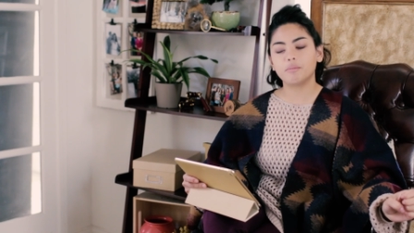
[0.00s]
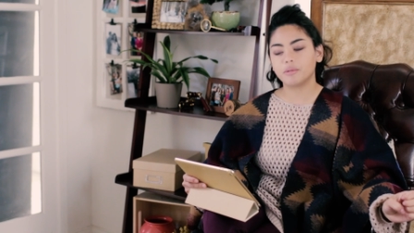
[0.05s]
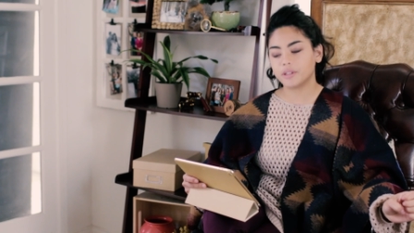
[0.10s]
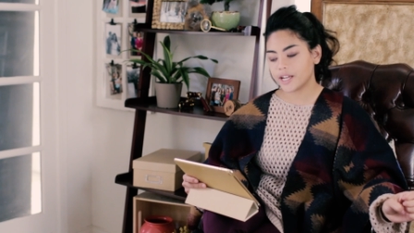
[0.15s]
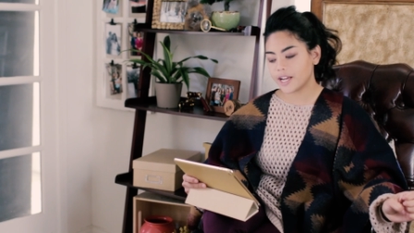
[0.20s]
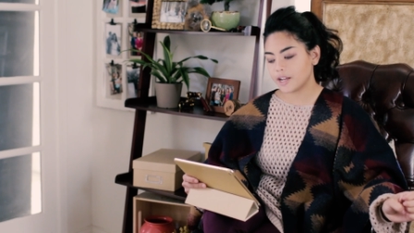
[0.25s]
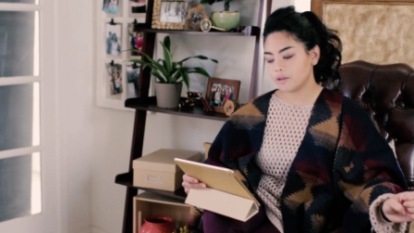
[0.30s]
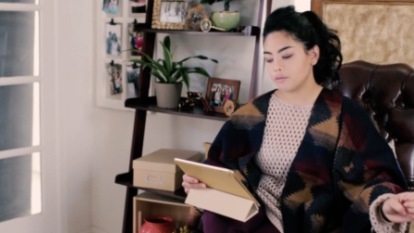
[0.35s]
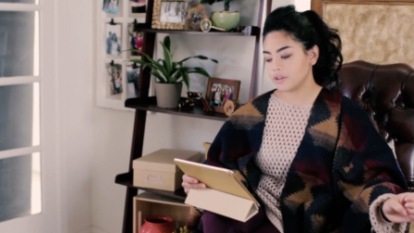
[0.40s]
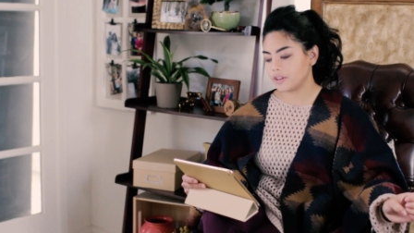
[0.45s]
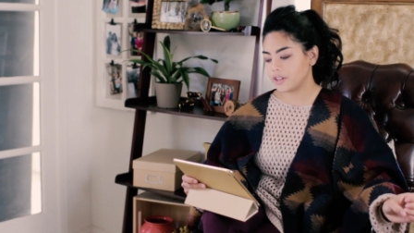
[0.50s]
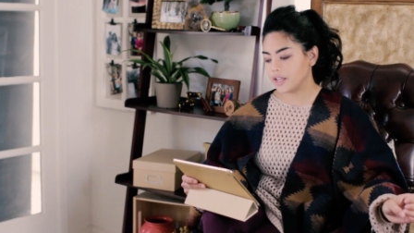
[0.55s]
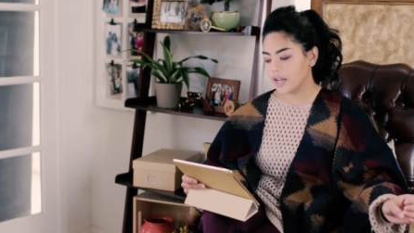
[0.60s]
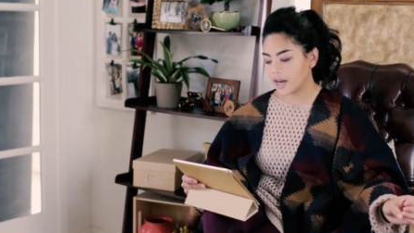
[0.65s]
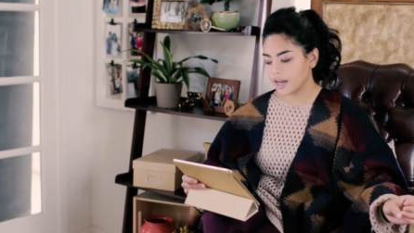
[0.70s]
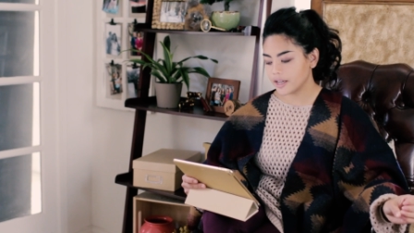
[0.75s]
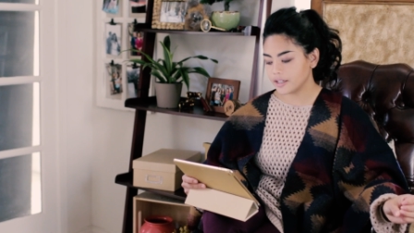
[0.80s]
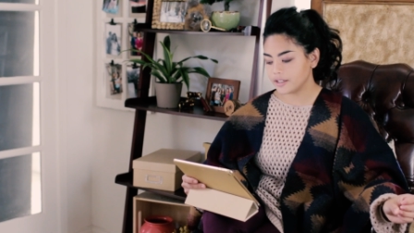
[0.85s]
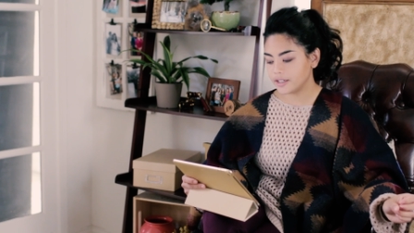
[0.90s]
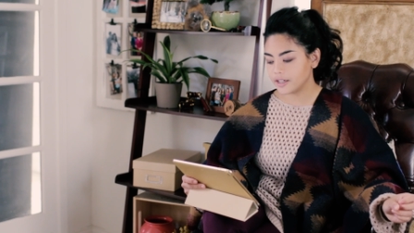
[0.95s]
we played with the
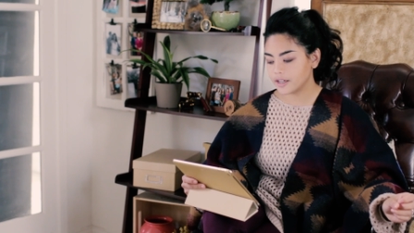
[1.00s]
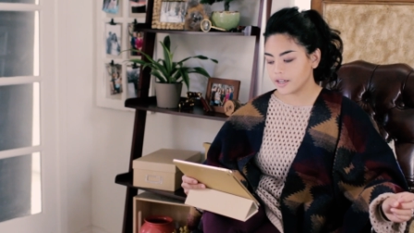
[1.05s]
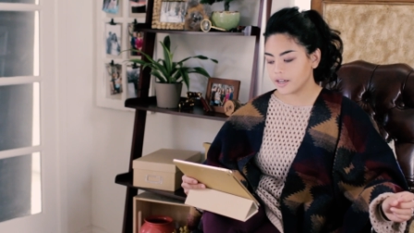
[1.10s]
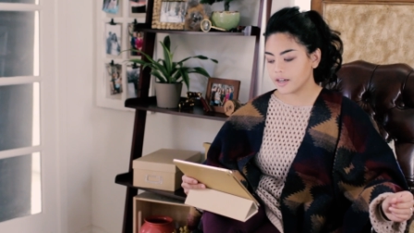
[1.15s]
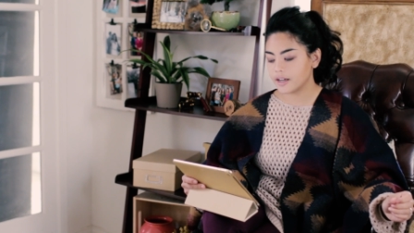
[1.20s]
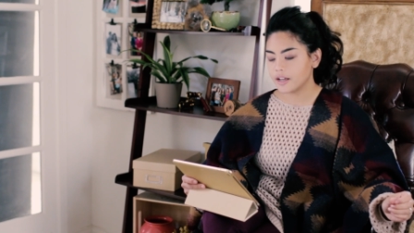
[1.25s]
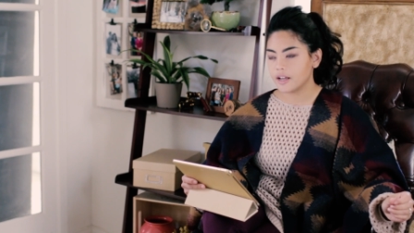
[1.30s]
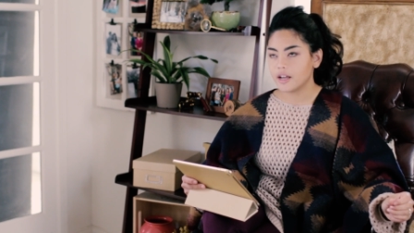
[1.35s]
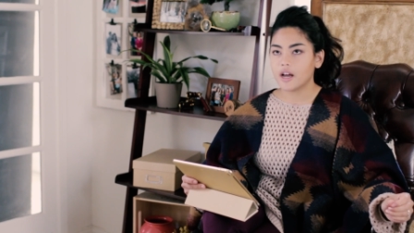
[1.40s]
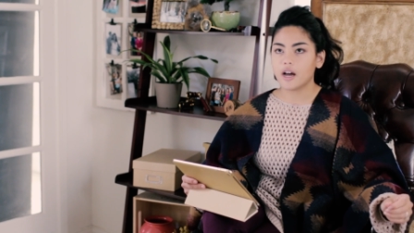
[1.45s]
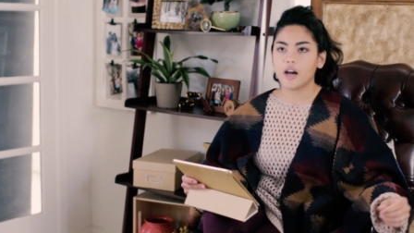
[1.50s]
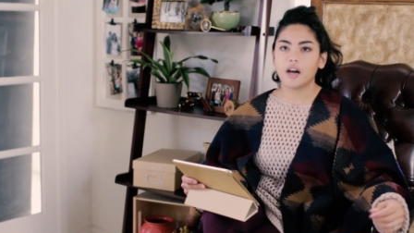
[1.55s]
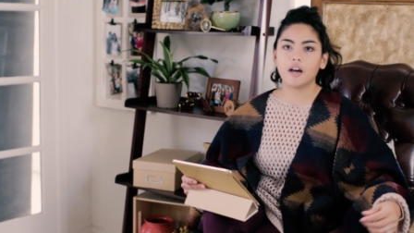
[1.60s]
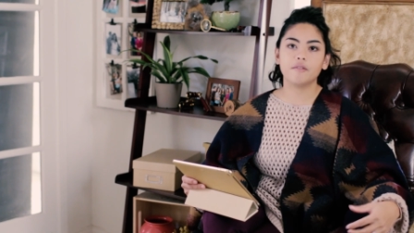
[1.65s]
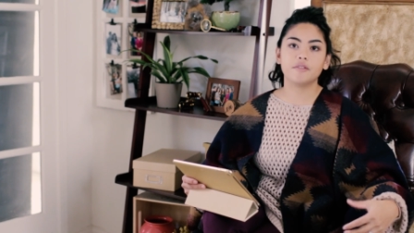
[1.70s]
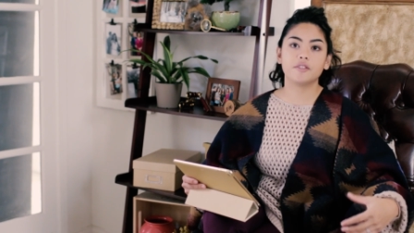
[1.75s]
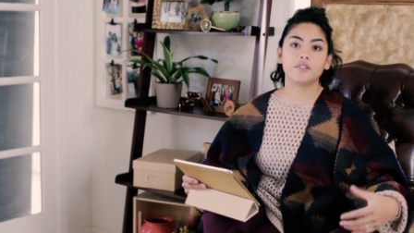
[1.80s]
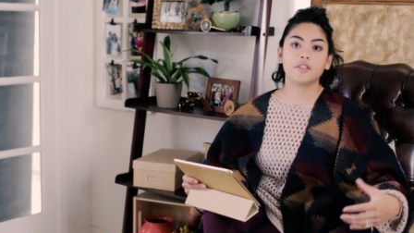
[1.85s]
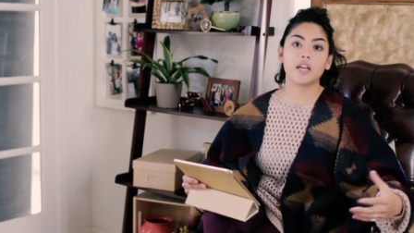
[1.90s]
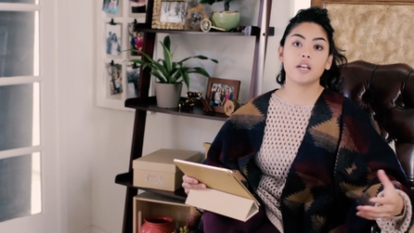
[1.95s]
idea
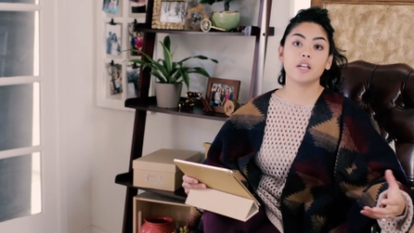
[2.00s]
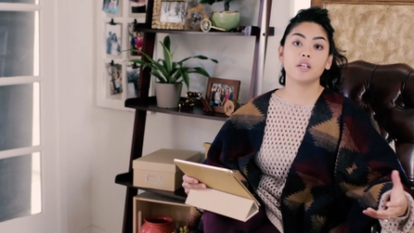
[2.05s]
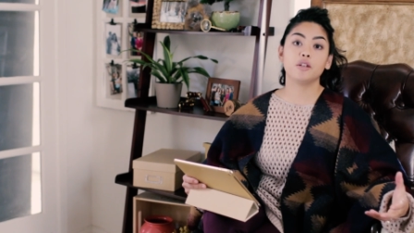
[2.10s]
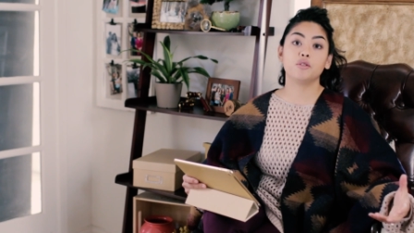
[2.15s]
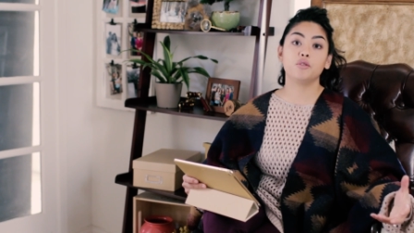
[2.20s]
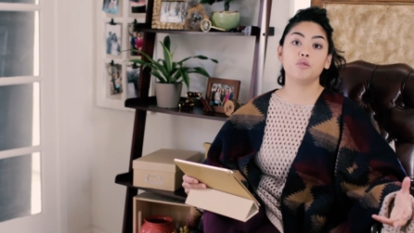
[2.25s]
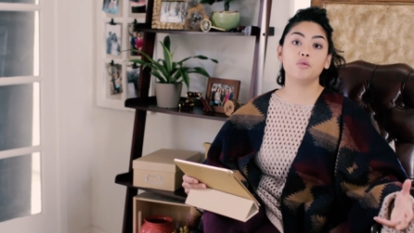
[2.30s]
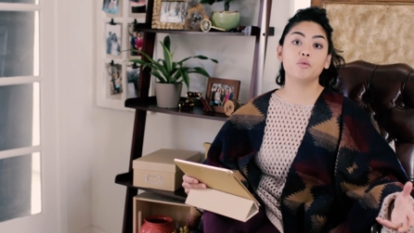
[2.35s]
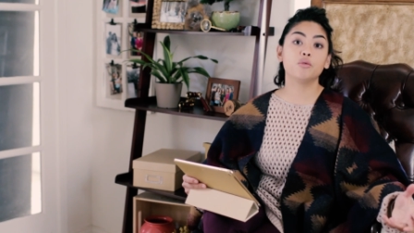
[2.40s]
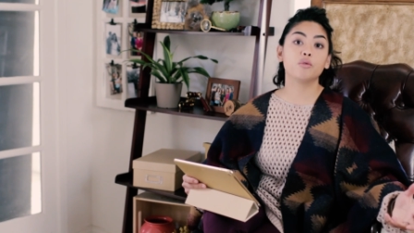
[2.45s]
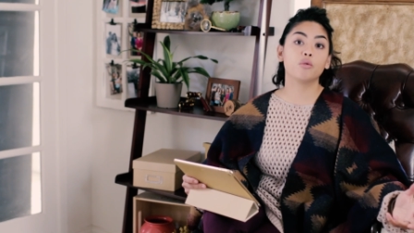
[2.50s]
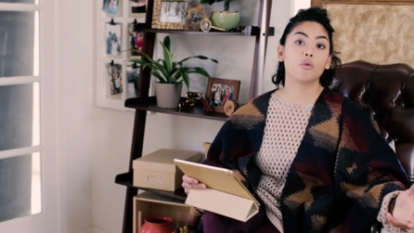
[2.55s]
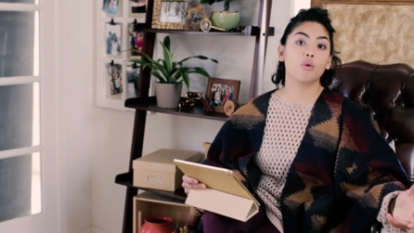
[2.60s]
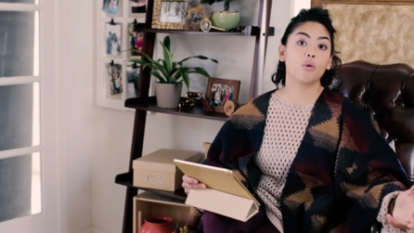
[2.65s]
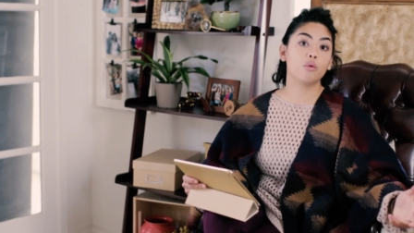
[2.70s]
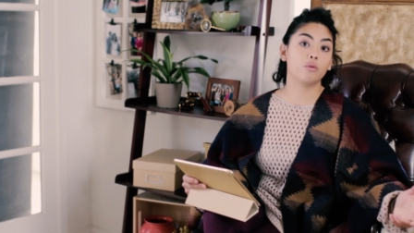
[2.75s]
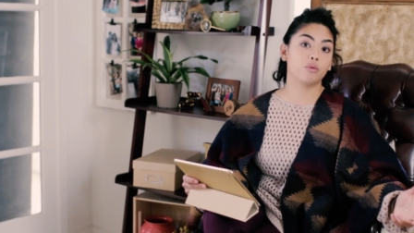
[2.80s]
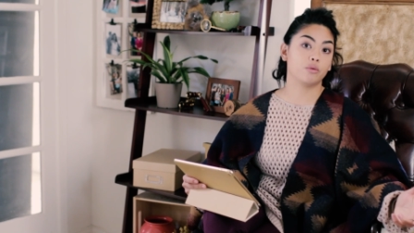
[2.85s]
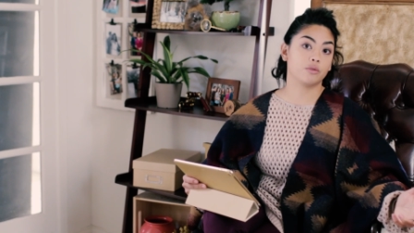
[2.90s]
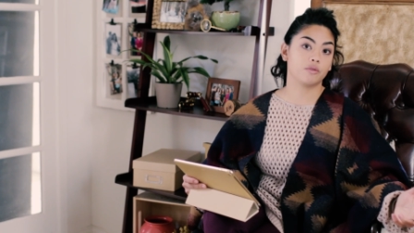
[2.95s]
of setting new
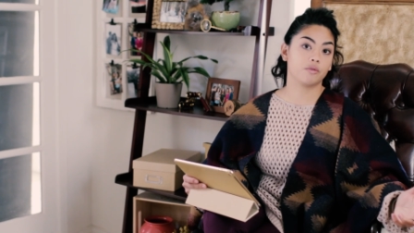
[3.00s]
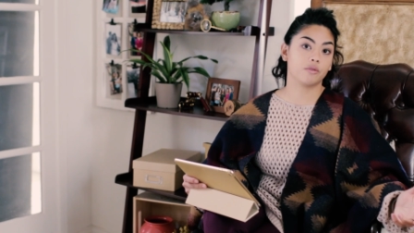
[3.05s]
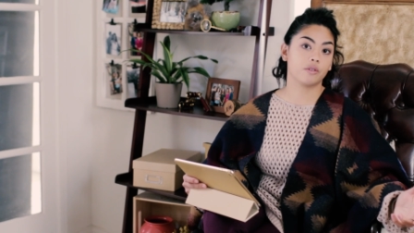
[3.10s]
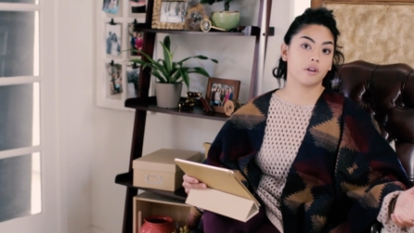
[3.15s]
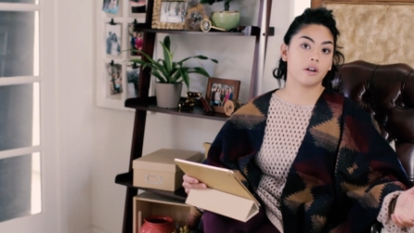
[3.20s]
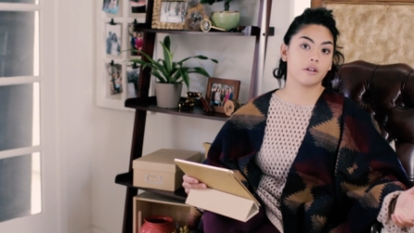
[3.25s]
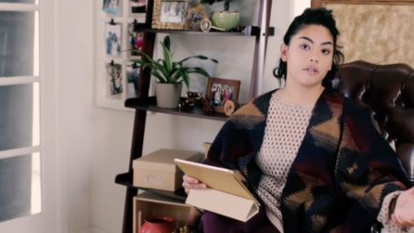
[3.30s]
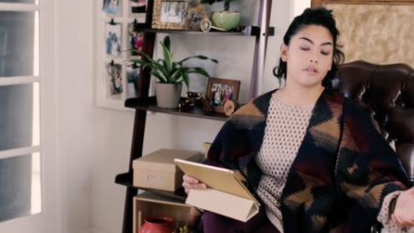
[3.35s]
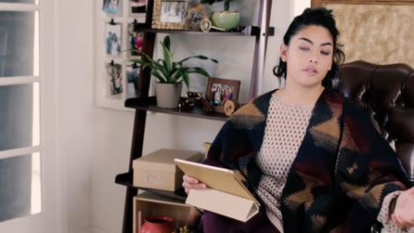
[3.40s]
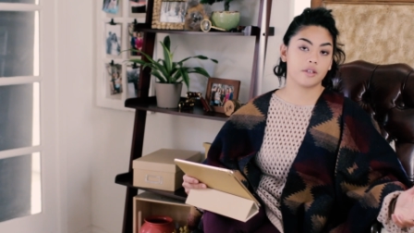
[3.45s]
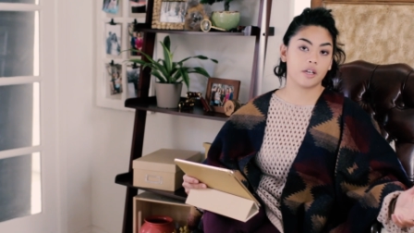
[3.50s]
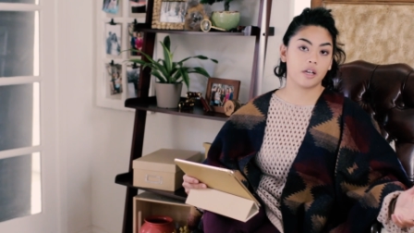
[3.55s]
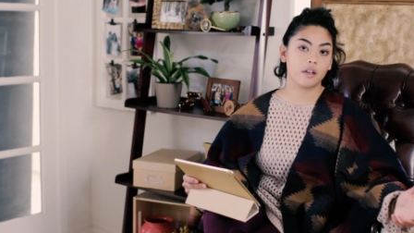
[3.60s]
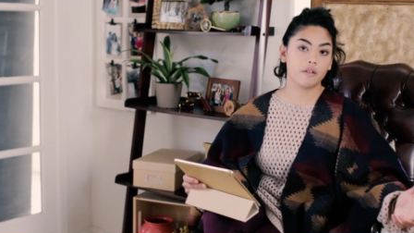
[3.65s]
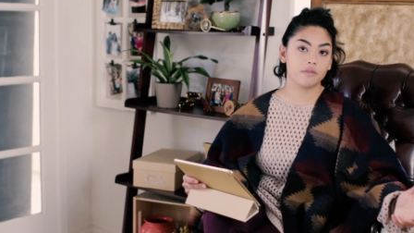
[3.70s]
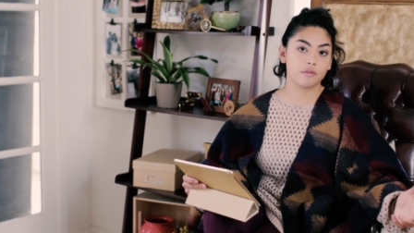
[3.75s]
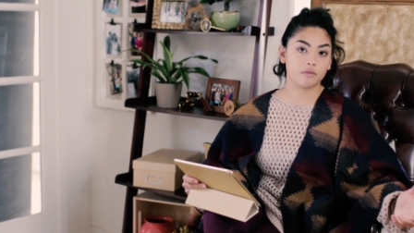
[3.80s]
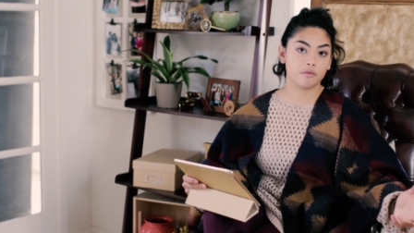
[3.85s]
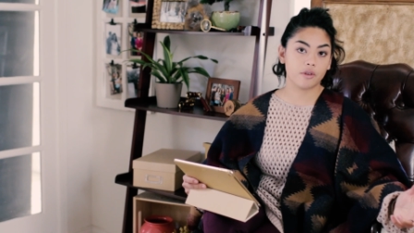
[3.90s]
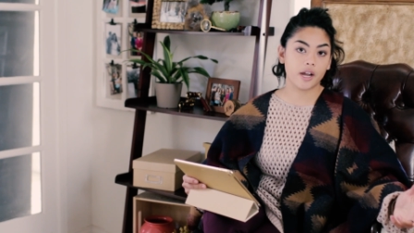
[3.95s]
goals for
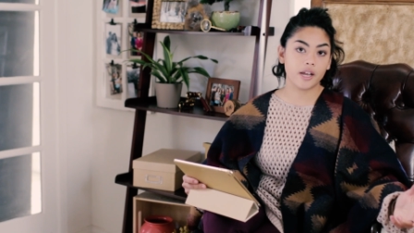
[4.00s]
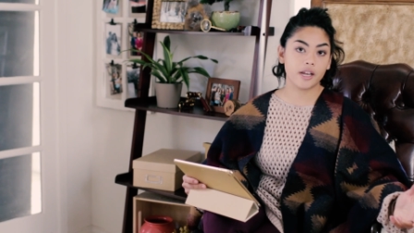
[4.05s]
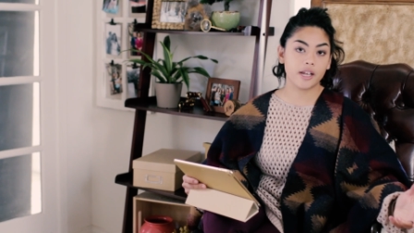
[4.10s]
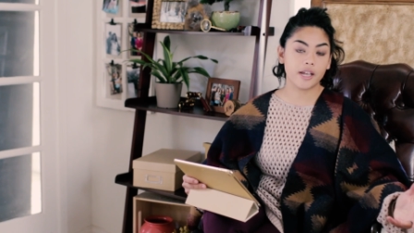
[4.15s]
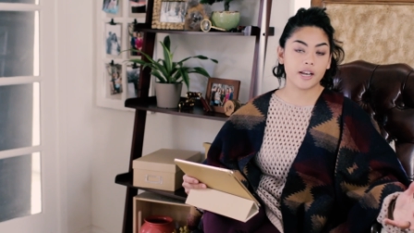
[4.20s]
ourselves, right?